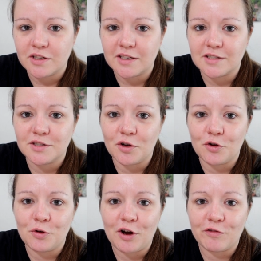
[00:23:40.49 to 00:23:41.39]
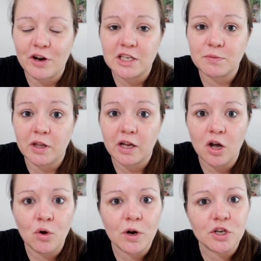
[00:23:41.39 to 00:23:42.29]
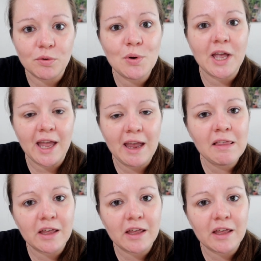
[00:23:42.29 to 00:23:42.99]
And then so our friends were like, oh, are you okay?